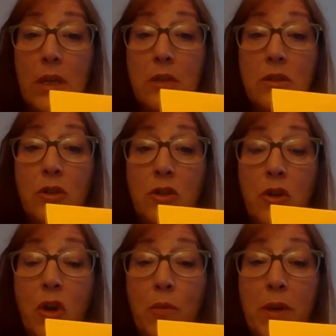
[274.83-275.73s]
So the
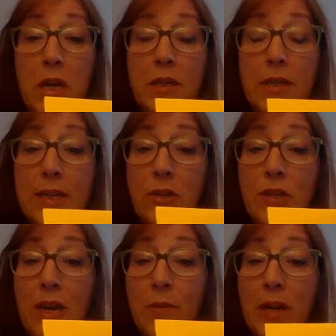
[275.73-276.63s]
denominator tells
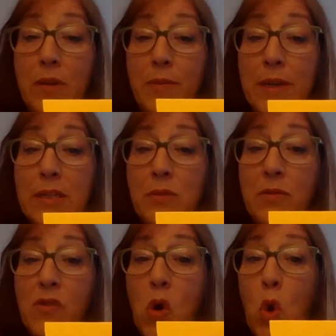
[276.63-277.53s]
you how many pieces
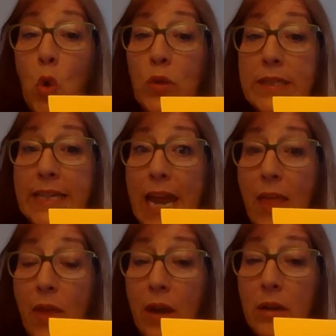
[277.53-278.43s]
we've got all
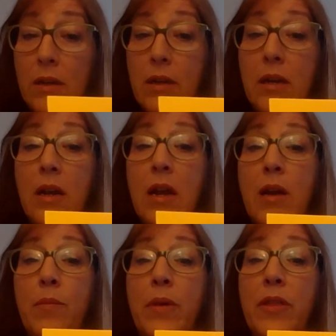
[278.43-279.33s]
together,
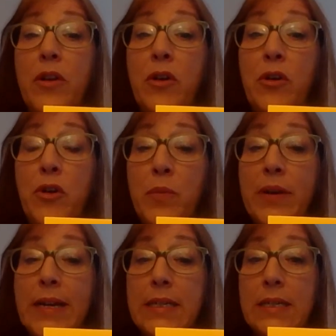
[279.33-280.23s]
but the
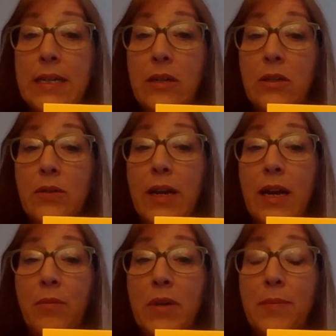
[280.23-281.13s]
numerator tells you
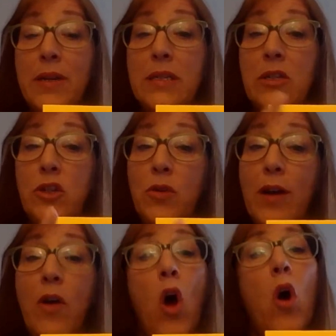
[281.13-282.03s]
how many pieces you
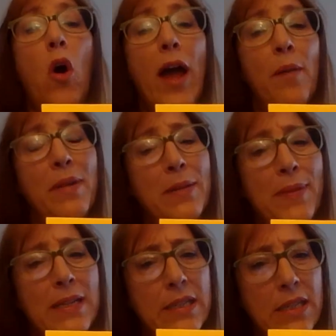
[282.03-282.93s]
have, or how many
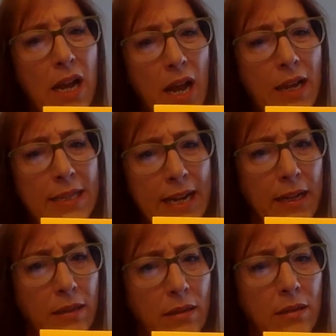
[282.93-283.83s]
pieces are coloured
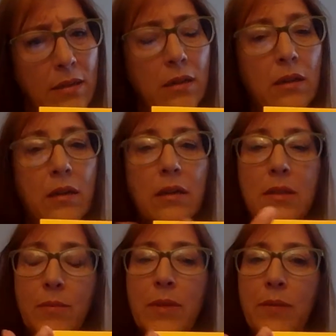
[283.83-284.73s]
in.
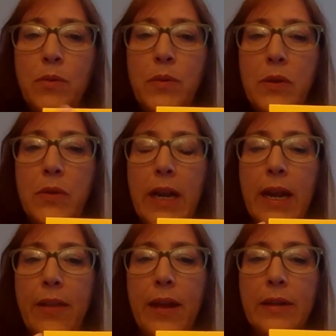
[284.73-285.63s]
Sometimes we do it
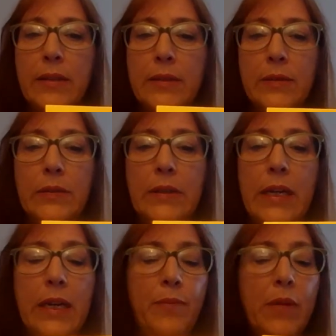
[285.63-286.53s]
like that,
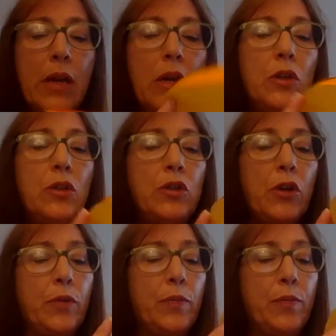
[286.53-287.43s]
okay? So